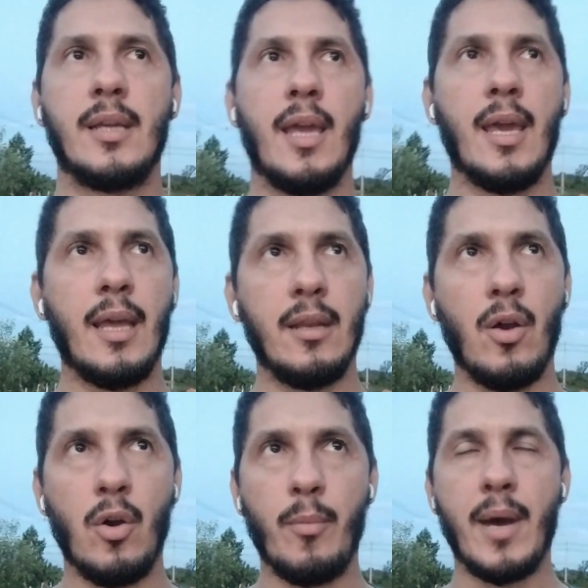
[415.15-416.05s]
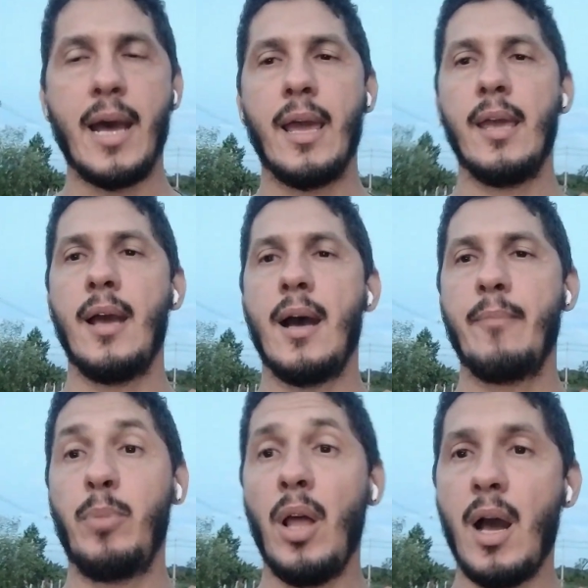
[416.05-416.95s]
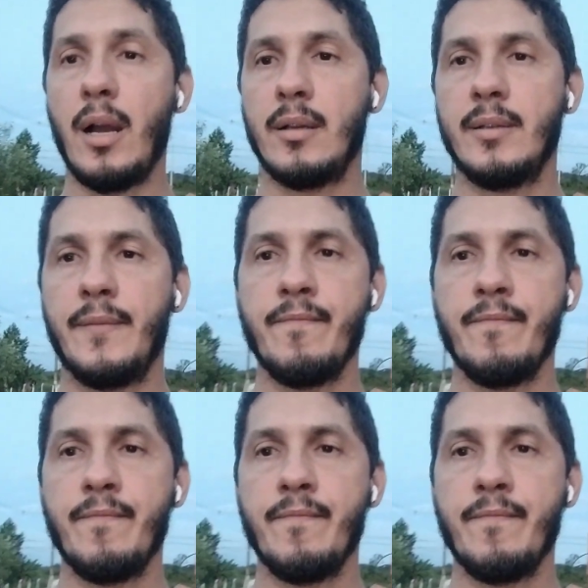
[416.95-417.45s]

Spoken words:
and on my blog.